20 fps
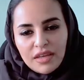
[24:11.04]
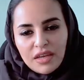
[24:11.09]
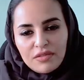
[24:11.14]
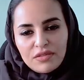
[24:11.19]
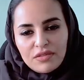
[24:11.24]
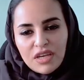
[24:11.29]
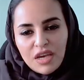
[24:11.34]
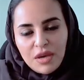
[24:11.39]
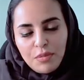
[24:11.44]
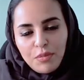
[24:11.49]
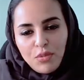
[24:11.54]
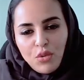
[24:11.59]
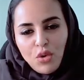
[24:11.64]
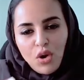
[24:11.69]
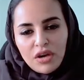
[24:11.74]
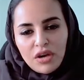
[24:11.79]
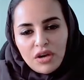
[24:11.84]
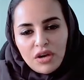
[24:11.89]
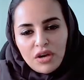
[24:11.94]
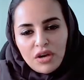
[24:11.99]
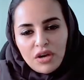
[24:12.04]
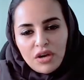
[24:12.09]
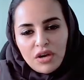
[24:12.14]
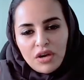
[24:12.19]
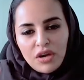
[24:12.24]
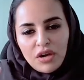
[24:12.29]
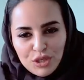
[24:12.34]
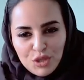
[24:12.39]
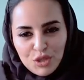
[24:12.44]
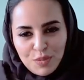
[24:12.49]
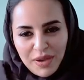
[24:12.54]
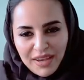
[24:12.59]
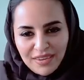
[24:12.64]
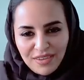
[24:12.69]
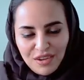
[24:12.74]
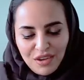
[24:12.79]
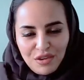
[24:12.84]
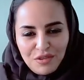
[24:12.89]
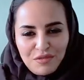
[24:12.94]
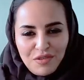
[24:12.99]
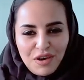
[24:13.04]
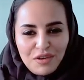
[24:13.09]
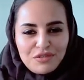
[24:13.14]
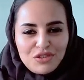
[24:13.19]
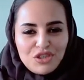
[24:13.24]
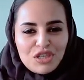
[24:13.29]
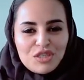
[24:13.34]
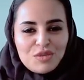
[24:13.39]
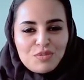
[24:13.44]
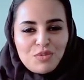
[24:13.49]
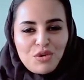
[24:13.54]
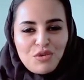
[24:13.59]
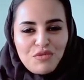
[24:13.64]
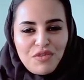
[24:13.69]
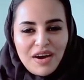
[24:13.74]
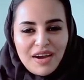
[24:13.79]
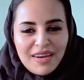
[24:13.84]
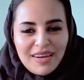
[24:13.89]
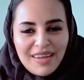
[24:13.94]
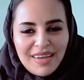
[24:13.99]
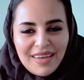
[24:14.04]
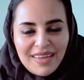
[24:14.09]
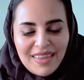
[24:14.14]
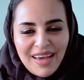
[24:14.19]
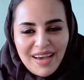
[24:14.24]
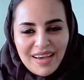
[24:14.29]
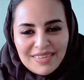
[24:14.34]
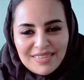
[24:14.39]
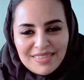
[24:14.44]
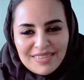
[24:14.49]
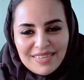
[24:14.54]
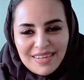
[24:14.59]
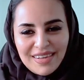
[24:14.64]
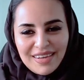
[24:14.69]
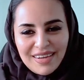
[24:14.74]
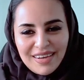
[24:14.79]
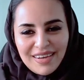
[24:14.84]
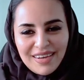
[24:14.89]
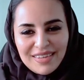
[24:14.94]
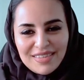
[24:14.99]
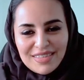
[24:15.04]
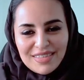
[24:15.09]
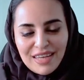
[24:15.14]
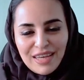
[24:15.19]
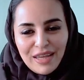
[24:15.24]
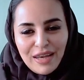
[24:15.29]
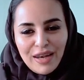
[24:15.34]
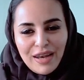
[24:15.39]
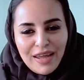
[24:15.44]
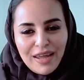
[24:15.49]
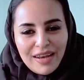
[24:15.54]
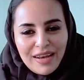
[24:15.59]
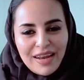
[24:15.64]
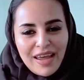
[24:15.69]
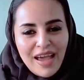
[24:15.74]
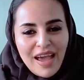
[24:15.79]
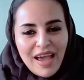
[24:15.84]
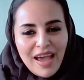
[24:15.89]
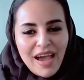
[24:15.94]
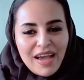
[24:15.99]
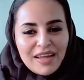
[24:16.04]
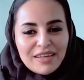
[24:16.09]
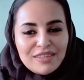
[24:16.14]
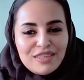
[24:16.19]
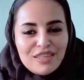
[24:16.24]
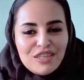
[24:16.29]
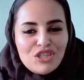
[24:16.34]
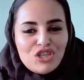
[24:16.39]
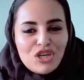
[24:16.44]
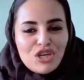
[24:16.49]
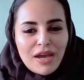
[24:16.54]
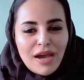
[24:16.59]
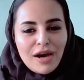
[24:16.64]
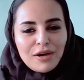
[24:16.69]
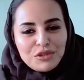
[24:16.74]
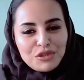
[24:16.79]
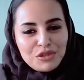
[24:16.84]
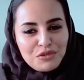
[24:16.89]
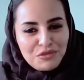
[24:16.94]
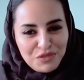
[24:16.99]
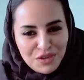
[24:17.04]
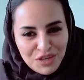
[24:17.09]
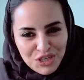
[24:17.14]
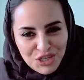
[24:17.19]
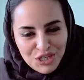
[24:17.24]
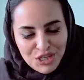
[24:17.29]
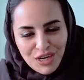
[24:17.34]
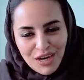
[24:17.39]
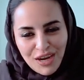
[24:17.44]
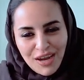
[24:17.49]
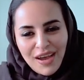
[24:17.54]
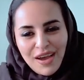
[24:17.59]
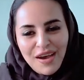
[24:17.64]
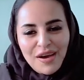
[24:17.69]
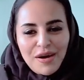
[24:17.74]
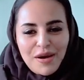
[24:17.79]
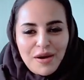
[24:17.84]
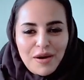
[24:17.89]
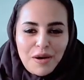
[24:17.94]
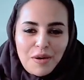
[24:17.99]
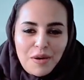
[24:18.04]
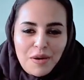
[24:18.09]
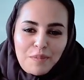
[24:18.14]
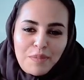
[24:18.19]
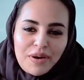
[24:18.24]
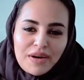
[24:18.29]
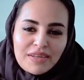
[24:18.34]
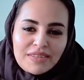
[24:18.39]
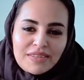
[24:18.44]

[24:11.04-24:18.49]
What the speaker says: gives a broader perspective of just providing that skill and teaching how to fish. But